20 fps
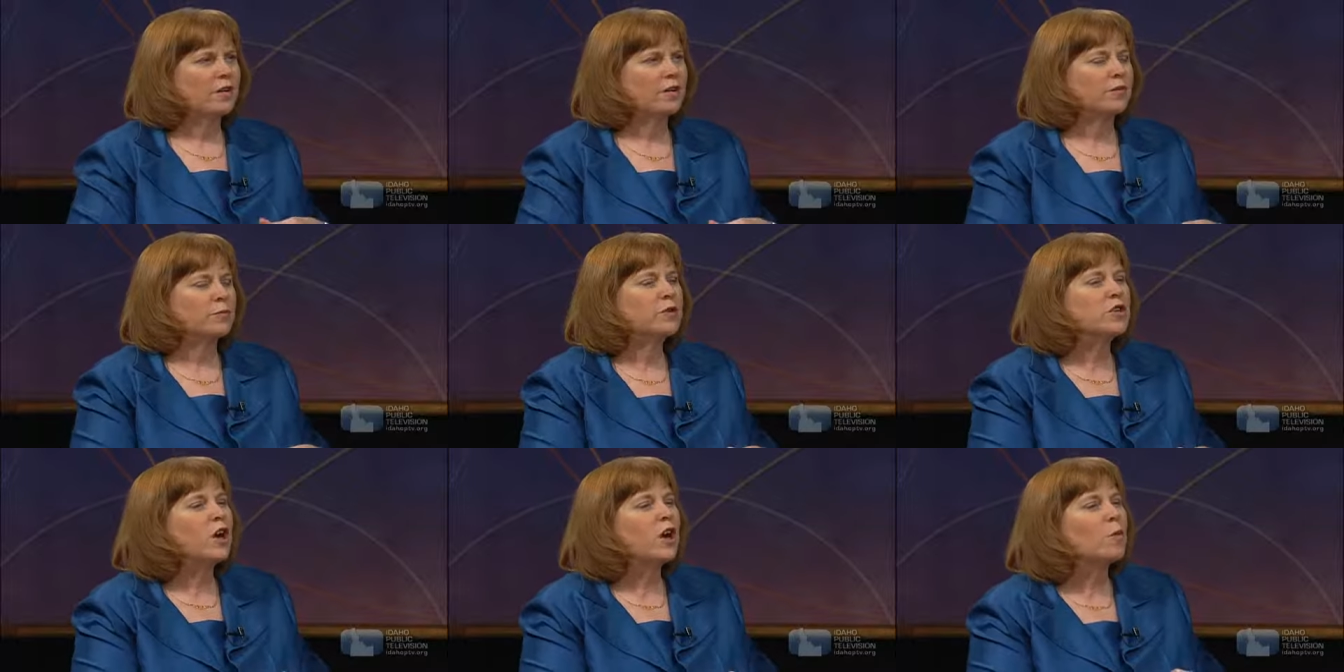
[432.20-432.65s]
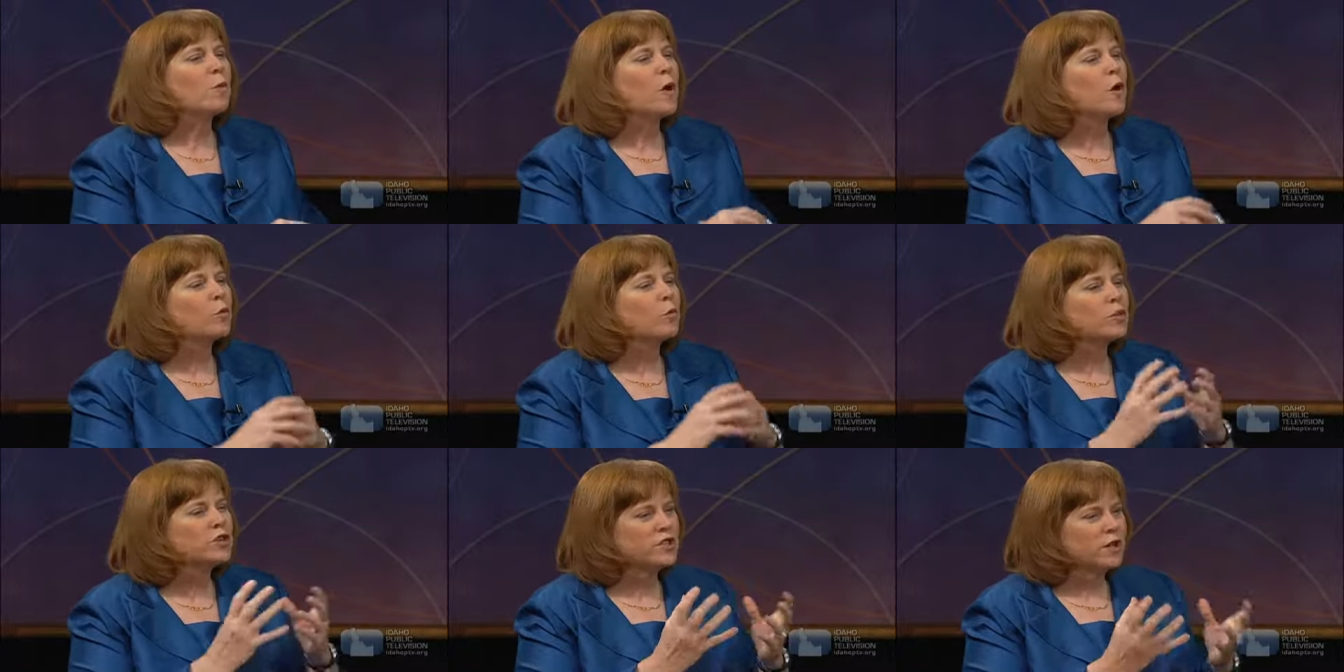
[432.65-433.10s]
we talk
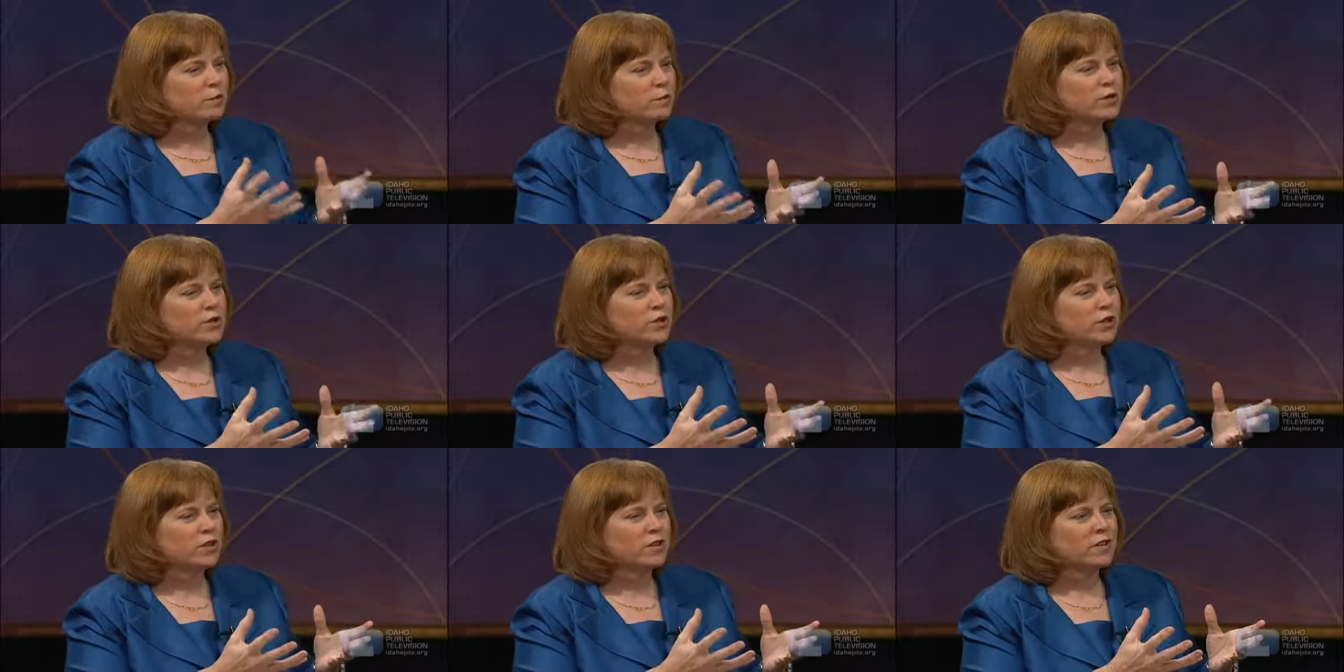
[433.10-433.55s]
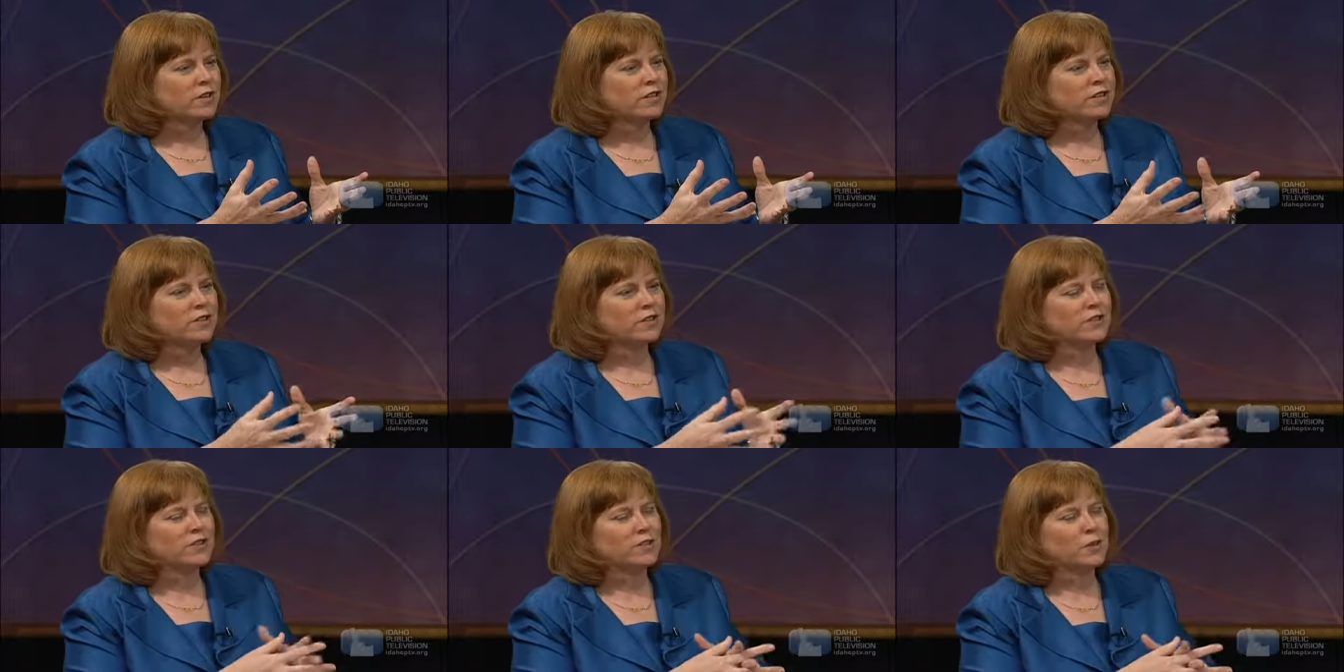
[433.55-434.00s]
about redemption.
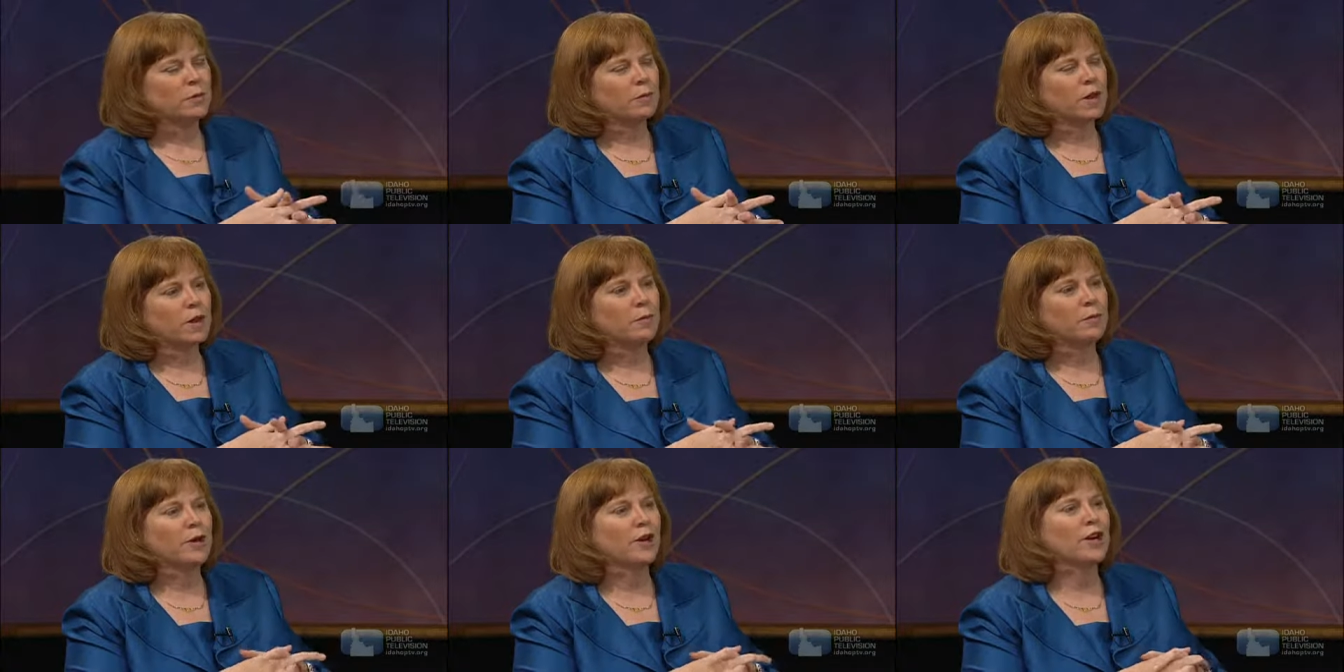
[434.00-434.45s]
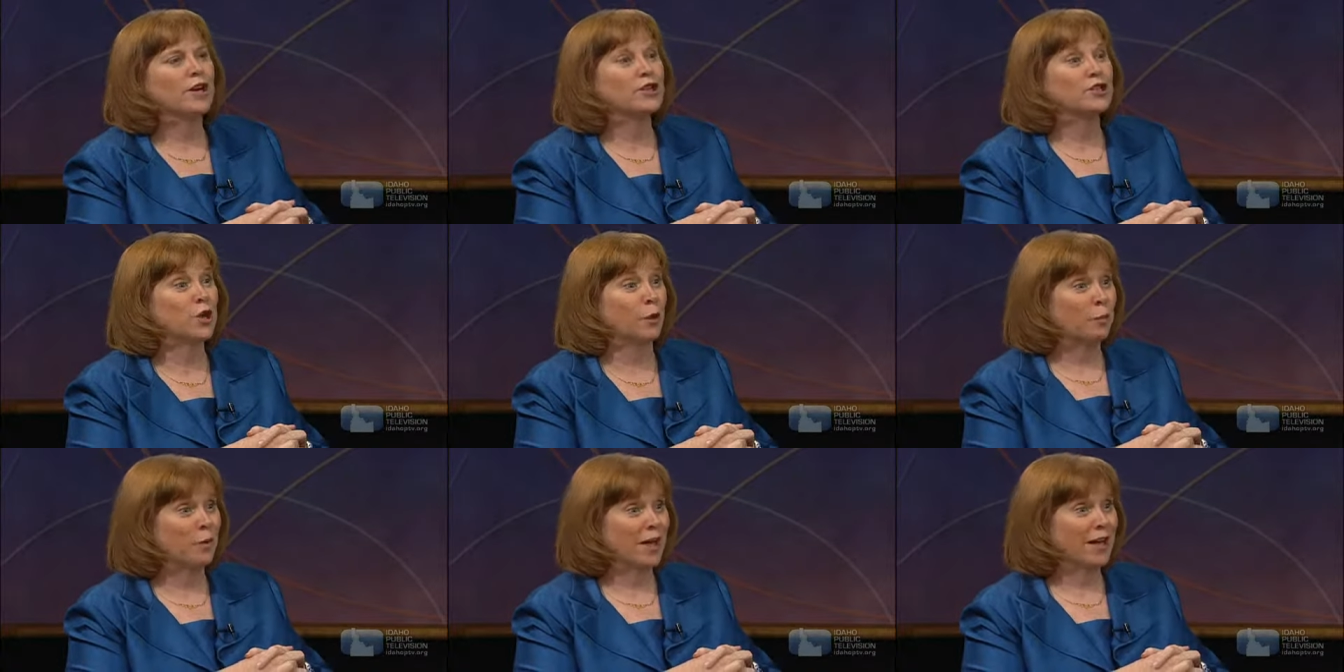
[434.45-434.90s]
So I'm, I'm going to kind of
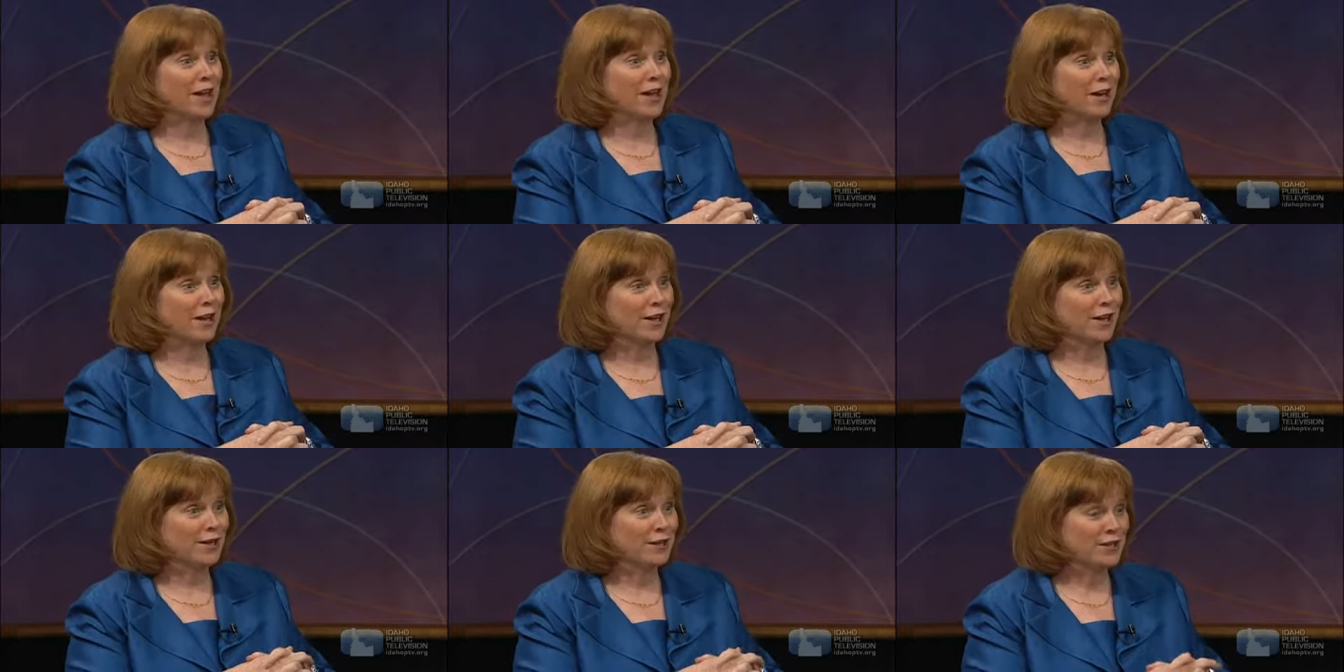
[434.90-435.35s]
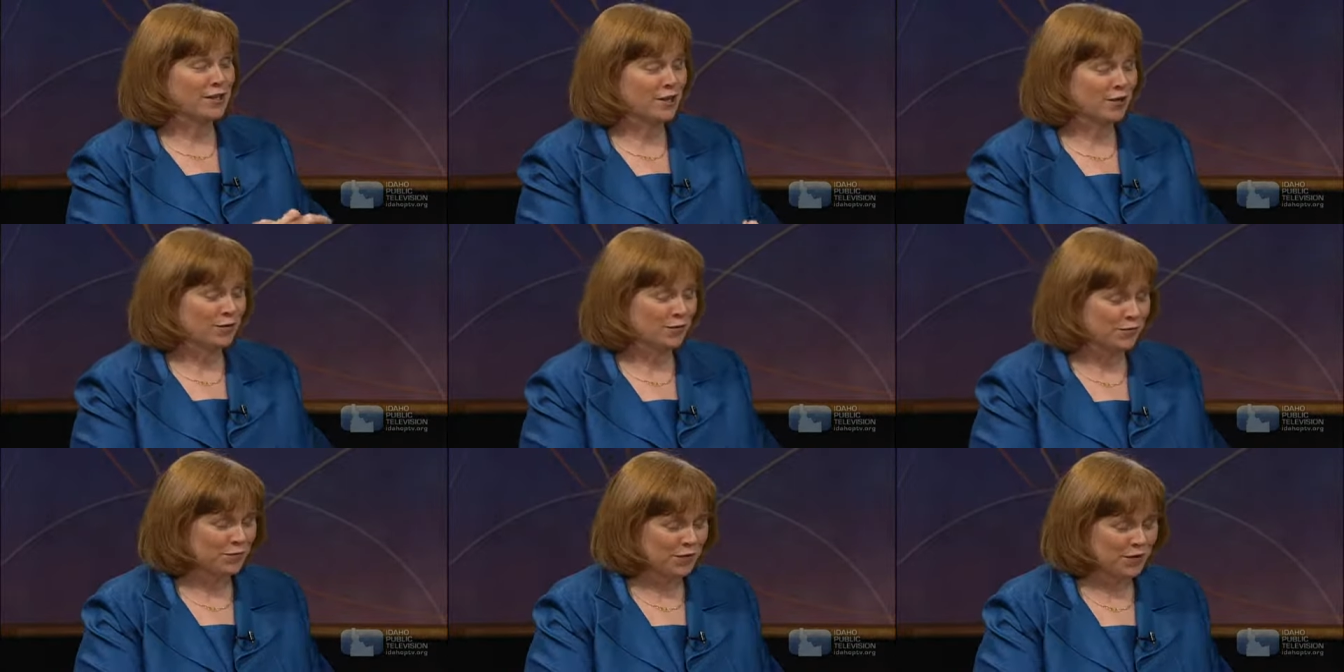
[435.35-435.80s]
jump ahead, I guess,
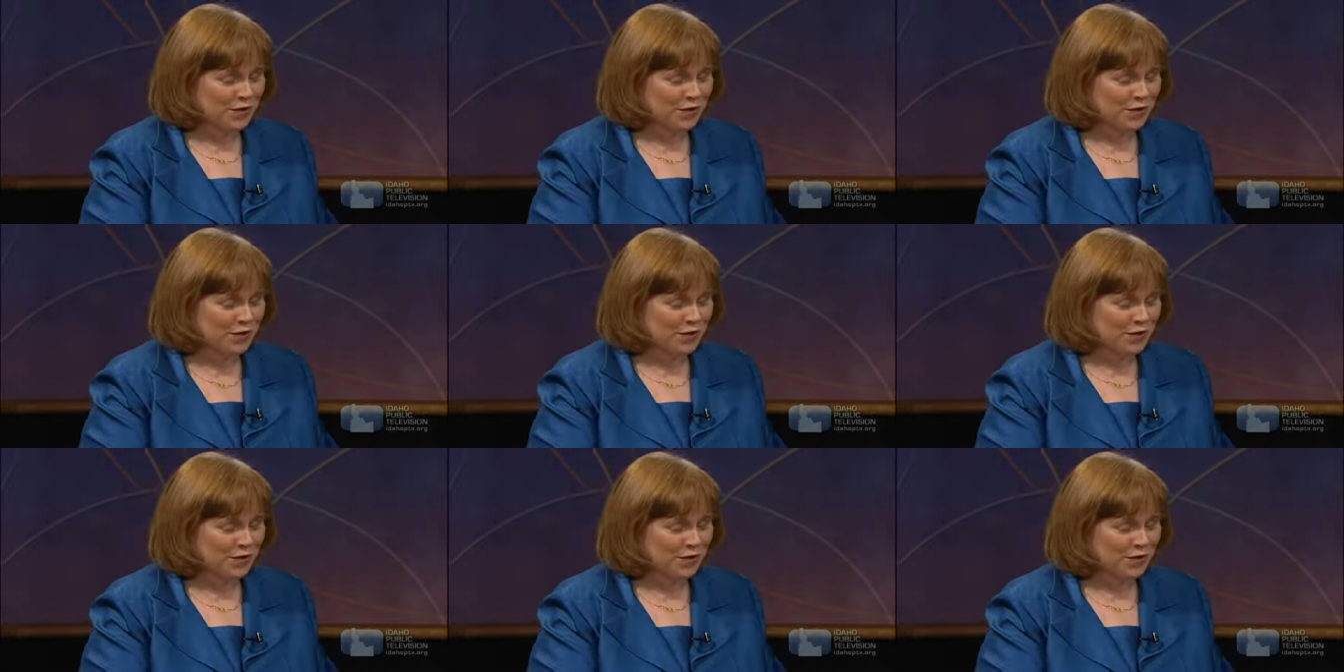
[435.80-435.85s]
here